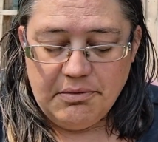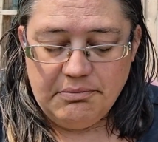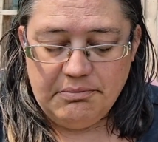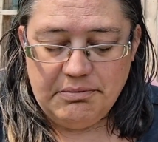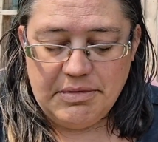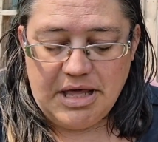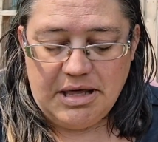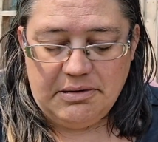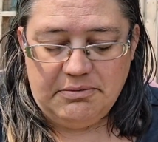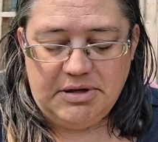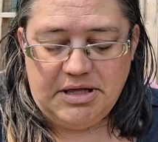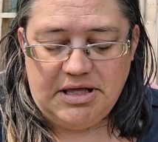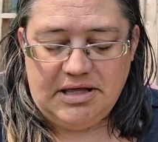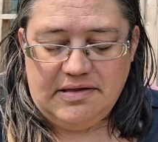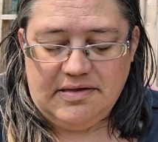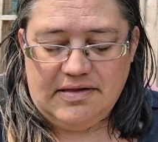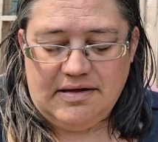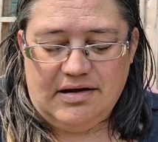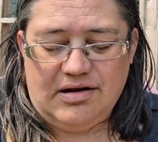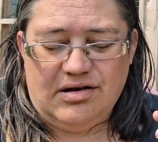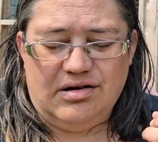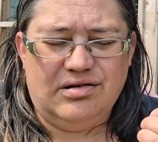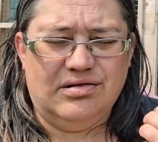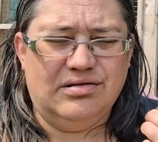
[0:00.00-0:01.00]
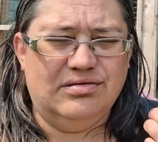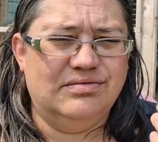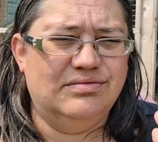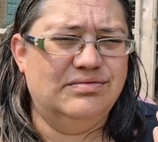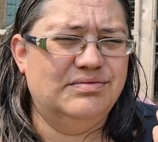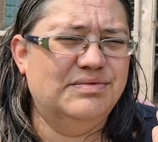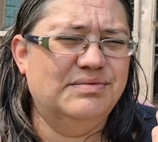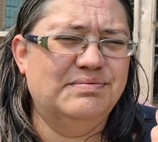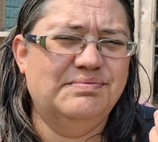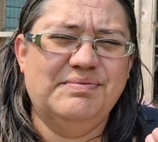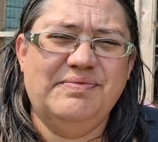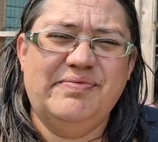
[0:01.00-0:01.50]
Maybe
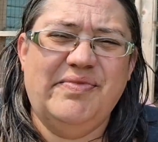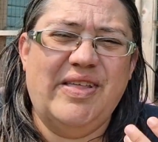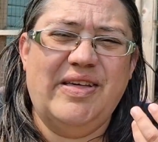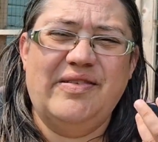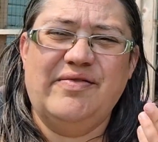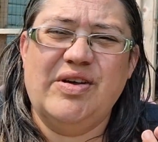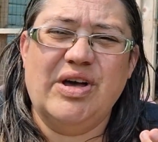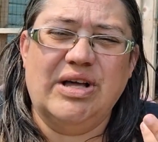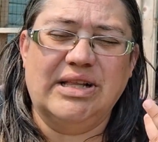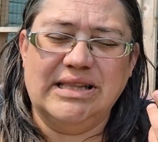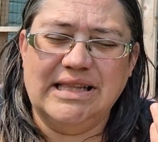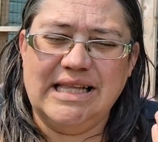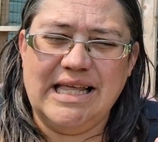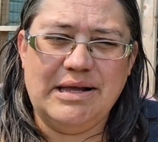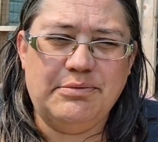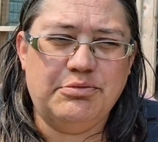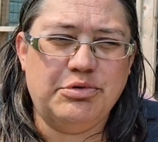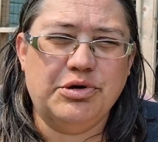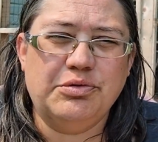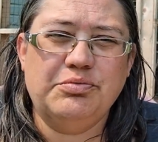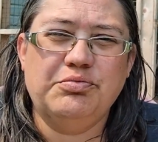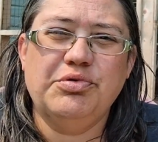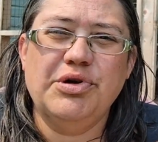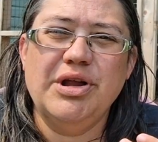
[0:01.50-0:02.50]
they've got labored